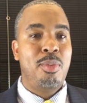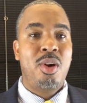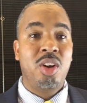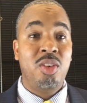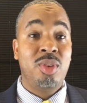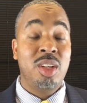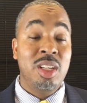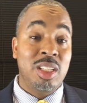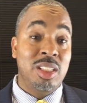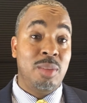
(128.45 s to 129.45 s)
part of
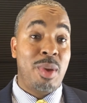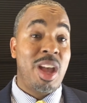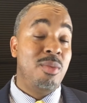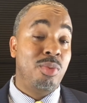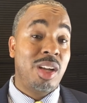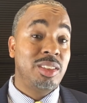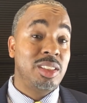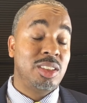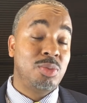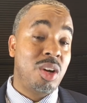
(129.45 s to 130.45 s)
the patent process.
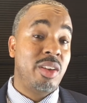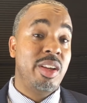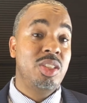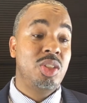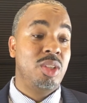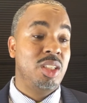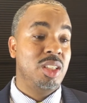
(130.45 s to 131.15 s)
It's part of history.